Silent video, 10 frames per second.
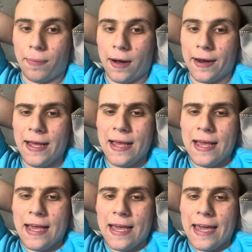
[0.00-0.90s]
But
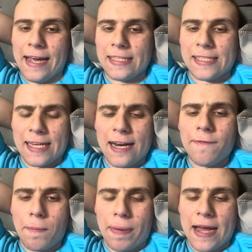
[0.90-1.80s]
instead
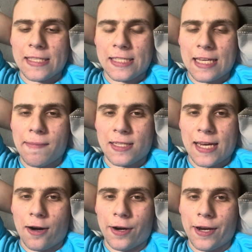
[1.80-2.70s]
of the pet
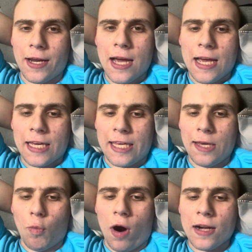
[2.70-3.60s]
cemetery,
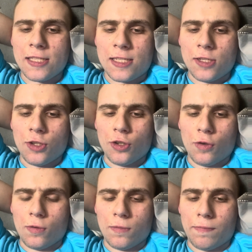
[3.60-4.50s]
he wants
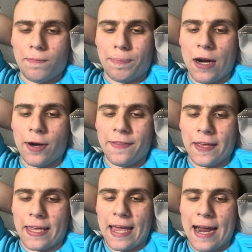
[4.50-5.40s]
to bury
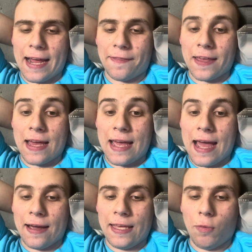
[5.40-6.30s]
the cat at the...
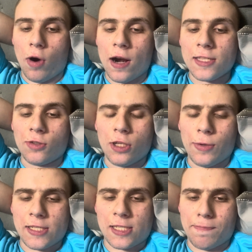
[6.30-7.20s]
He wants
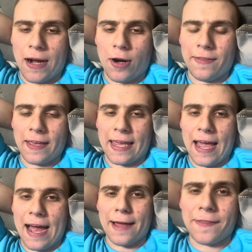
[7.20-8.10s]
Lewis to bury the
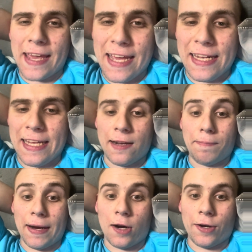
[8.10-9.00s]
cat at the
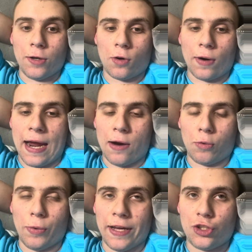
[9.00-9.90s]
Indian burial
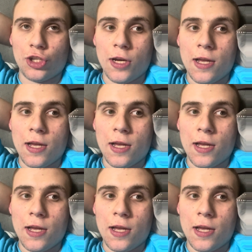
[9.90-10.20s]
ground, which,